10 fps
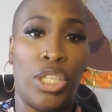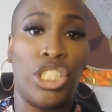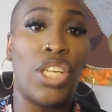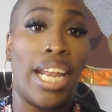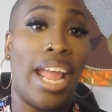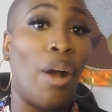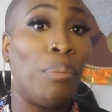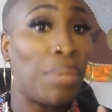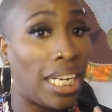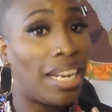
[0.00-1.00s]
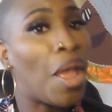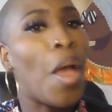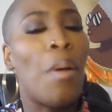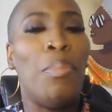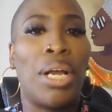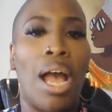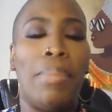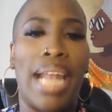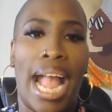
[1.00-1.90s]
which is going to help me become an